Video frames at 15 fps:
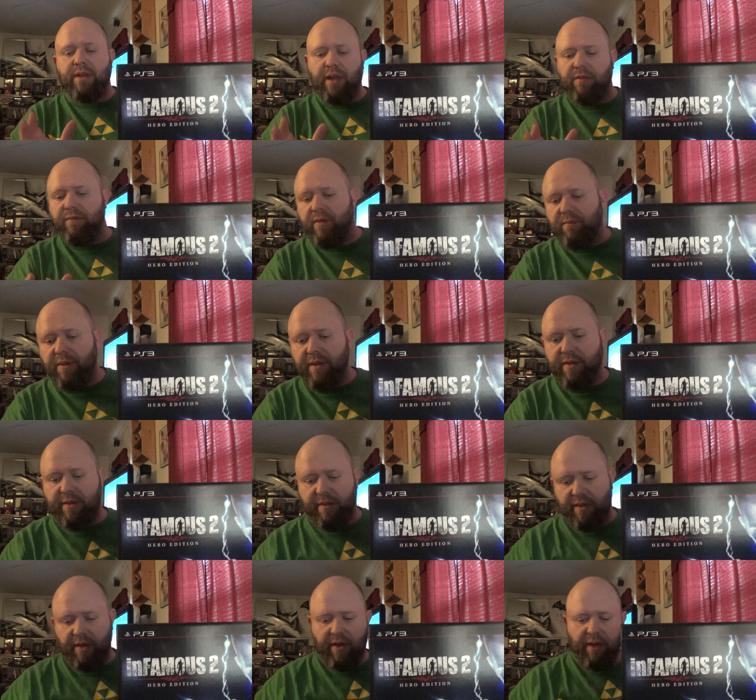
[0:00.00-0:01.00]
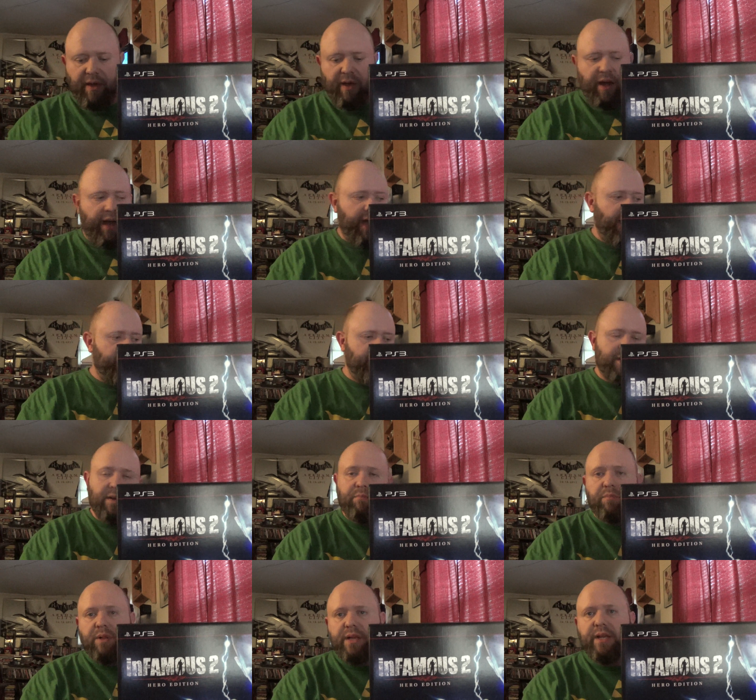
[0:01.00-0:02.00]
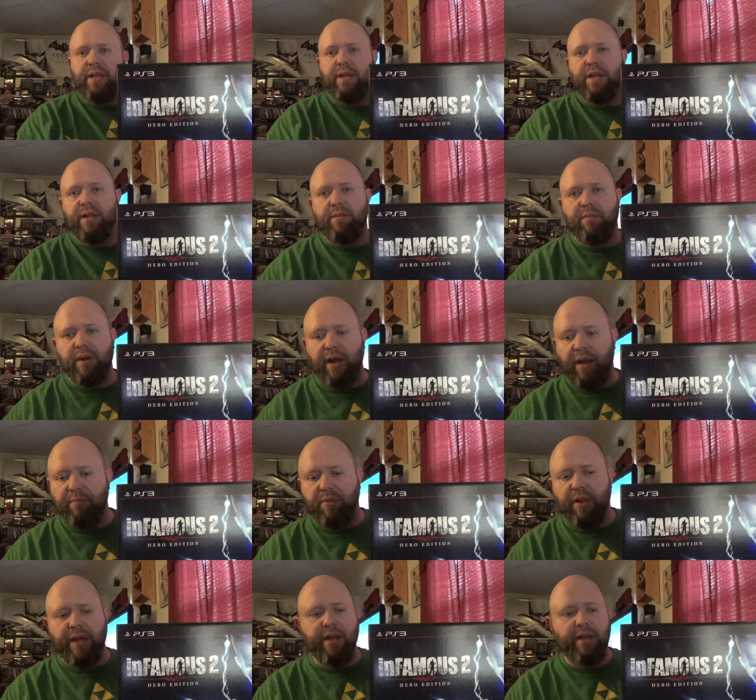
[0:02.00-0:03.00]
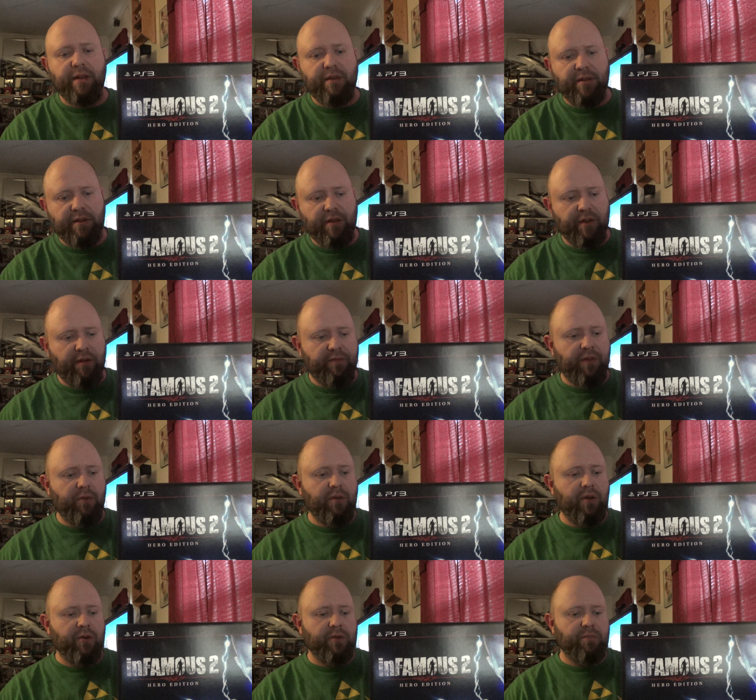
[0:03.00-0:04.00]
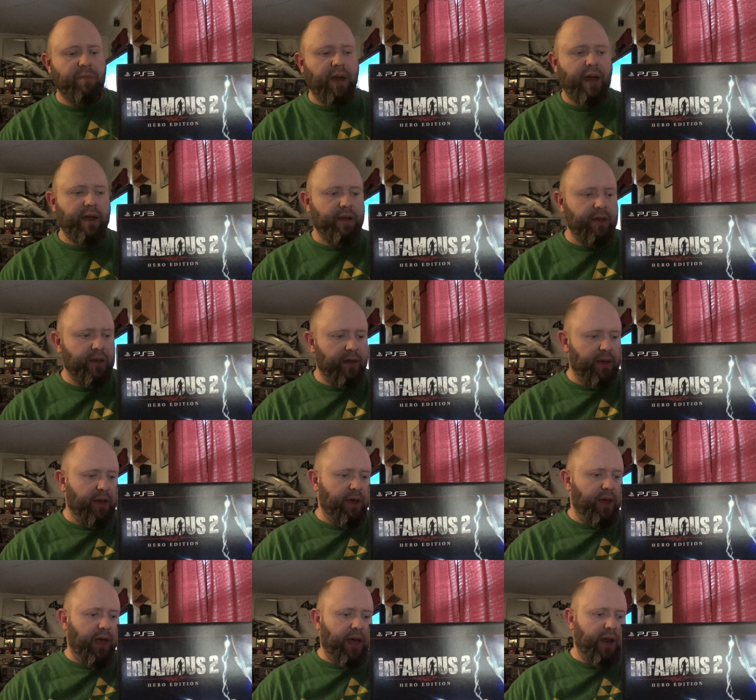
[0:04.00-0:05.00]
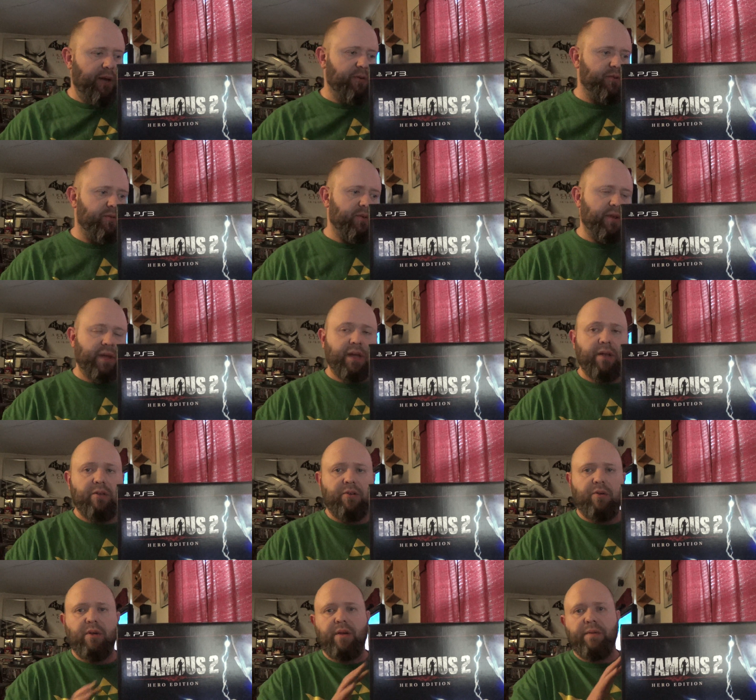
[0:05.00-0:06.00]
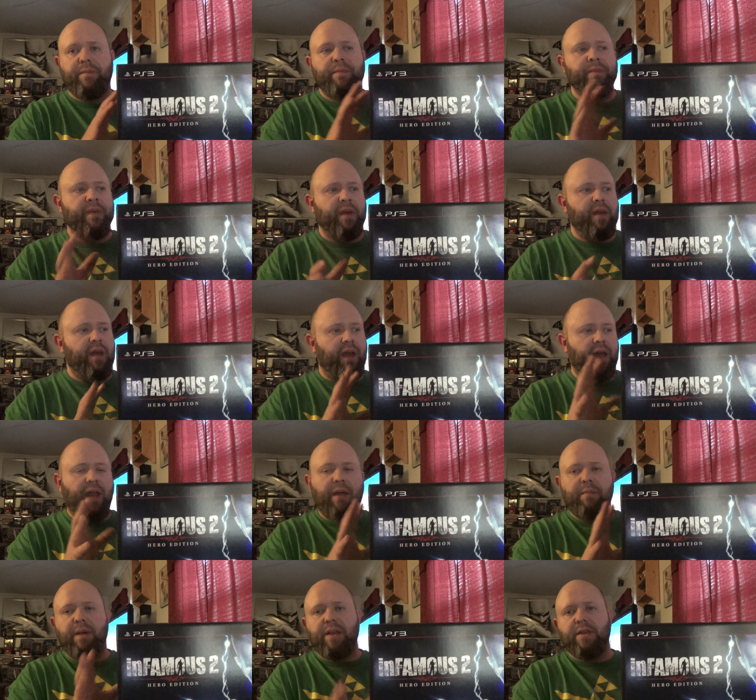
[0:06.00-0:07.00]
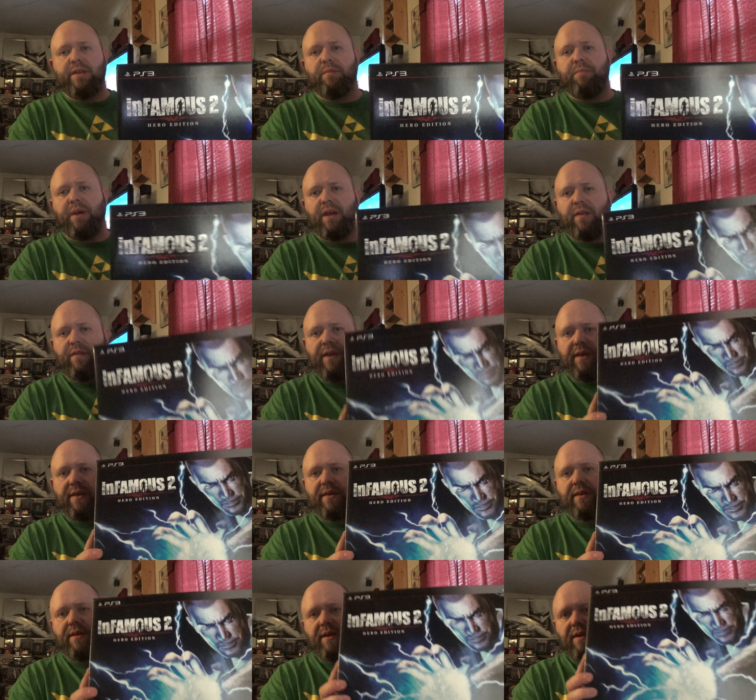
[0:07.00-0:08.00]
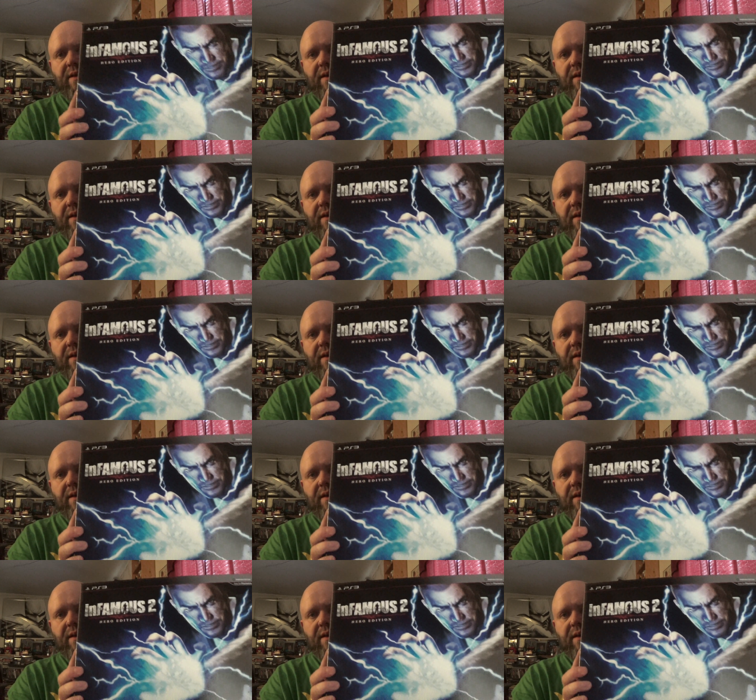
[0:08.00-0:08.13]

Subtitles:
inFamous. I haven't completed it, but I played it a few years back, and I was really into it. And I managed to pick this